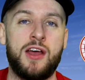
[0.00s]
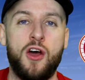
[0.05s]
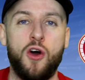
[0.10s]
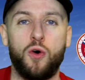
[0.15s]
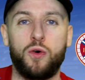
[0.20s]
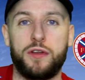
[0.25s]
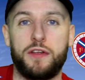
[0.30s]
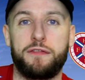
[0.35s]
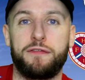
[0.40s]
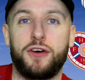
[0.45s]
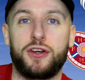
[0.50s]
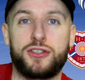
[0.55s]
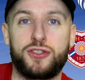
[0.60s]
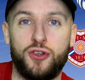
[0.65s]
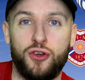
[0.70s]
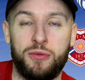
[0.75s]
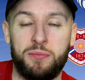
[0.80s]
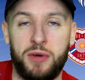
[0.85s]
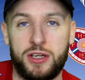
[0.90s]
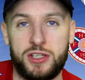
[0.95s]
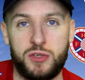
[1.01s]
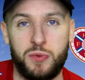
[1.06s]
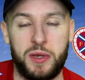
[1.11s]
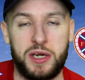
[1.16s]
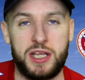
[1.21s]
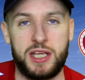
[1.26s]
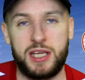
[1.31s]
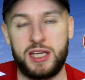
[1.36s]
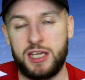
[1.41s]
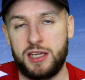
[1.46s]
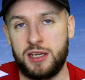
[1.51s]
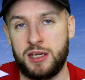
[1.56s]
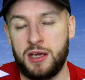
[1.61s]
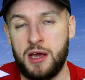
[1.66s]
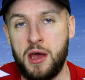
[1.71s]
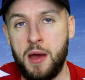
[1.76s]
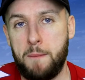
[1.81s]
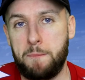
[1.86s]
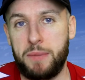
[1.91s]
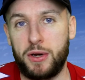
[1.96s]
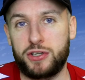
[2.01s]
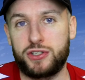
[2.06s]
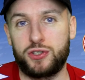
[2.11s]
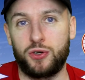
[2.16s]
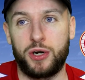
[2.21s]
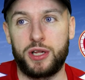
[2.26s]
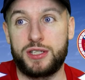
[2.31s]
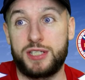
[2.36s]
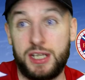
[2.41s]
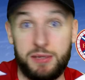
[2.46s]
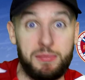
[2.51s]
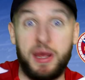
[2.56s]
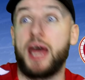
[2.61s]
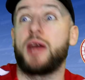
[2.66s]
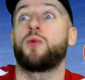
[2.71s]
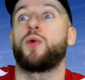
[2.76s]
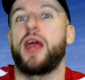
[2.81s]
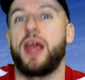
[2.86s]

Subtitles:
over the first 2 months when he burst on the team and